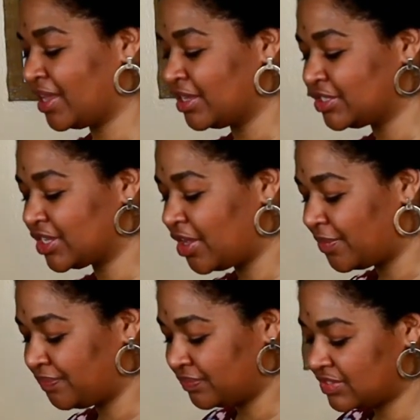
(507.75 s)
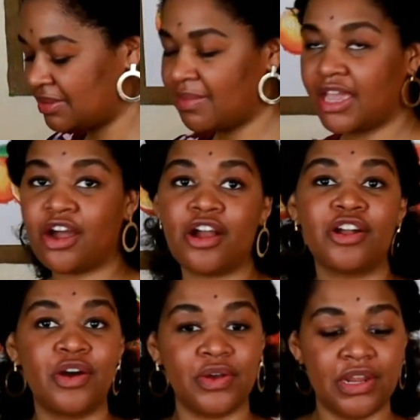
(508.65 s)
So to make our
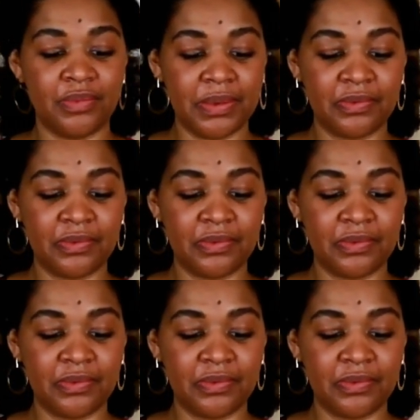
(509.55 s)
coconut whipped